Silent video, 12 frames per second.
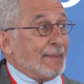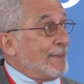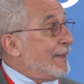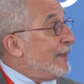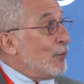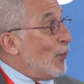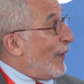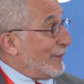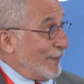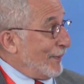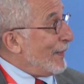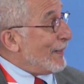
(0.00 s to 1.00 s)
didn't
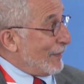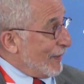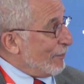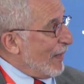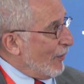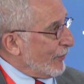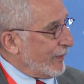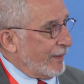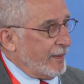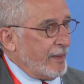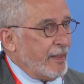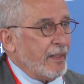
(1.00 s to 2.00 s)
want to take them out,
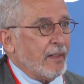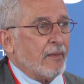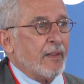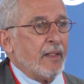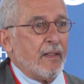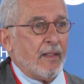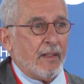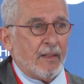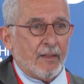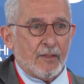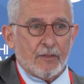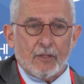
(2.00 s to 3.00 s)
and here he
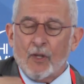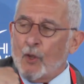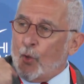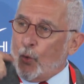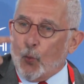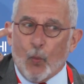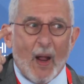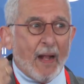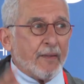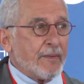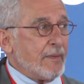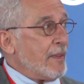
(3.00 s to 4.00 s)
is
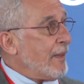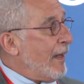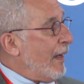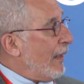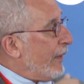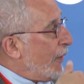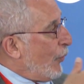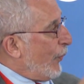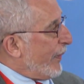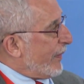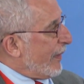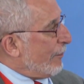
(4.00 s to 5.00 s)
waxing eloquent